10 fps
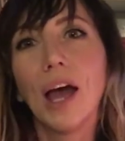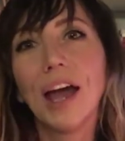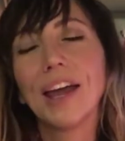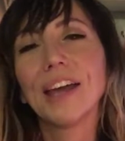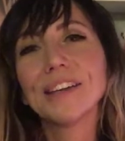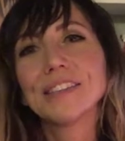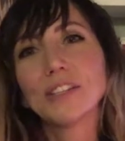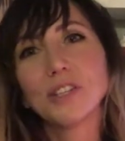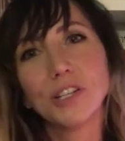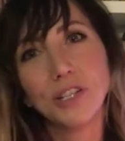I had a
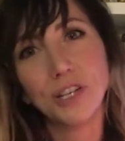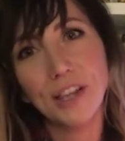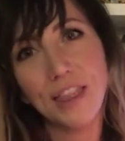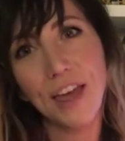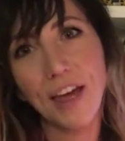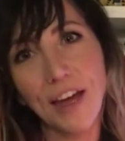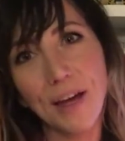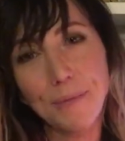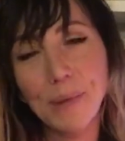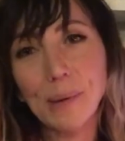suggestion
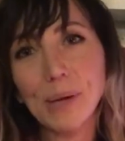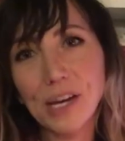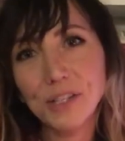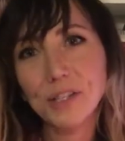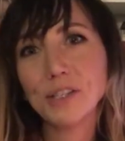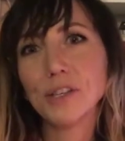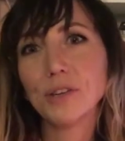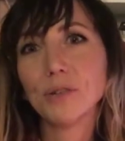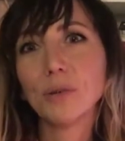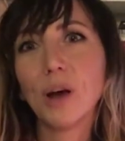that maybe I should
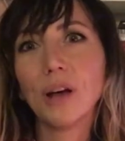do